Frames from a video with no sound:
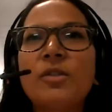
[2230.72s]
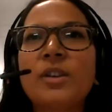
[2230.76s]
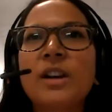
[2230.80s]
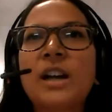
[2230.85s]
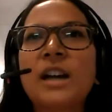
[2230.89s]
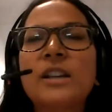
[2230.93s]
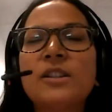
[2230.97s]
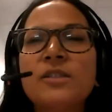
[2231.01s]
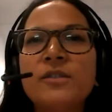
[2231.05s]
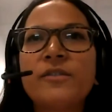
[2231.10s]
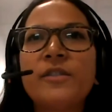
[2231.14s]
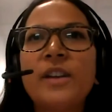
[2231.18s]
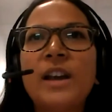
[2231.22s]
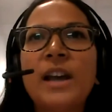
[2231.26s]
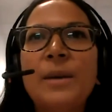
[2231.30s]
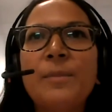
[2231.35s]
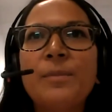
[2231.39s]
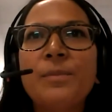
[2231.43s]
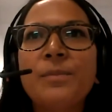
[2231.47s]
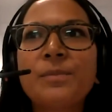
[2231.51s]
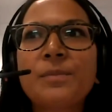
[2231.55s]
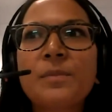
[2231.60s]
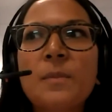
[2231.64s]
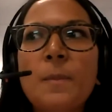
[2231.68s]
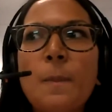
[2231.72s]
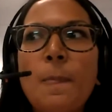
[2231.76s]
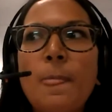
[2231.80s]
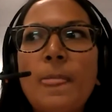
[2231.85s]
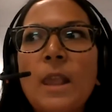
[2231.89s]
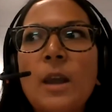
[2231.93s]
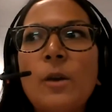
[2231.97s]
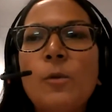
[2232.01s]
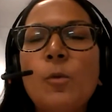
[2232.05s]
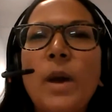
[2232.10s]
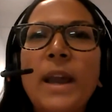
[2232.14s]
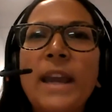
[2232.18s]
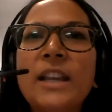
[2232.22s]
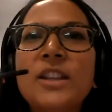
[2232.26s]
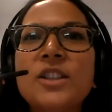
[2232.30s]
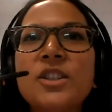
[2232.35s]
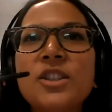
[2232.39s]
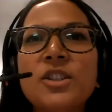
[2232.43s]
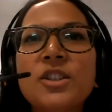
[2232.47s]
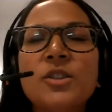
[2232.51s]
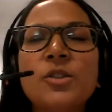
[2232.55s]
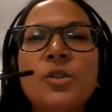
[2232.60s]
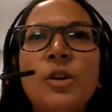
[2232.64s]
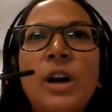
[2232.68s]
a kind of way
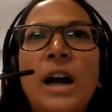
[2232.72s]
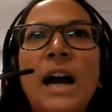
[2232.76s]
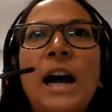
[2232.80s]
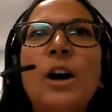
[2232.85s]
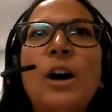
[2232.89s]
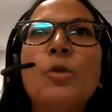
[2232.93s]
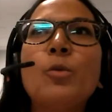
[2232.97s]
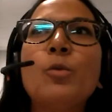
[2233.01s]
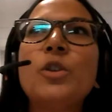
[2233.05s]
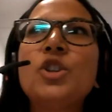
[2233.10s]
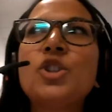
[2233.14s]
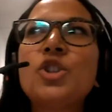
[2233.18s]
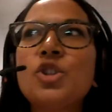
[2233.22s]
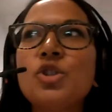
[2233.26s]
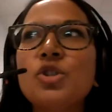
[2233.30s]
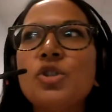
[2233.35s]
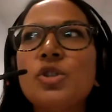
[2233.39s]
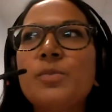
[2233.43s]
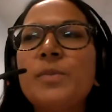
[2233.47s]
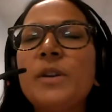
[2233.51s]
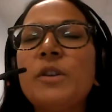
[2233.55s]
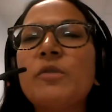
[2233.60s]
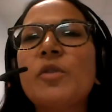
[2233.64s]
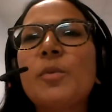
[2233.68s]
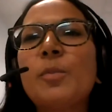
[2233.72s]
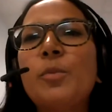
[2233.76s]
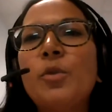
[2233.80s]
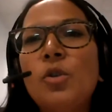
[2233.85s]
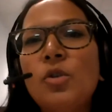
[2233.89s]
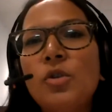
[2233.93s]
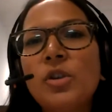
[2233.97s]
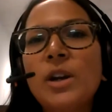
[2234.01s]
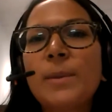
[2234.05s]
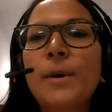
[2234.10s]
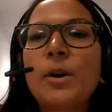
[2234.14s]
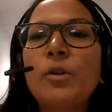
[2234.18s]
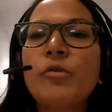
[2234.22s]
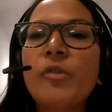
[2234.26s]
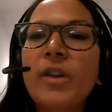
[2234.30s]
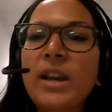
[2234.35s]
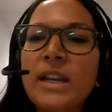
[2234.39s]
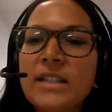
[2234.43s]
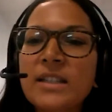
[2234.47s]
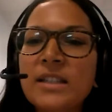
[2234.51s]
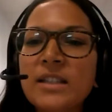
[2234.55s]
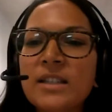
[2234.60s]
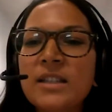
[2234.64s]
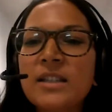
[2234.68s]
to how we should be reporting about
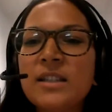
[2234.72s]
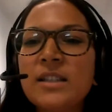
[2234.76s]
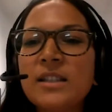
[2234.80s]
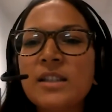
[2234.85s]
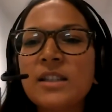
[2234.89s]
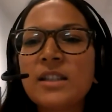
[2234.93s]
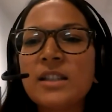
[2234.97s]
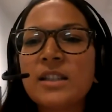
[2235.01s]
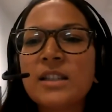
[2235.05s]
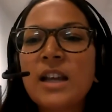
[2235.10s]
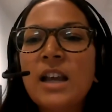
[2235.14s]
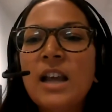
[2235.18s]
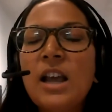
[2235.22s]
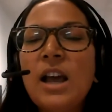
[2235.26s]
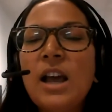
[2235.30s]
races, and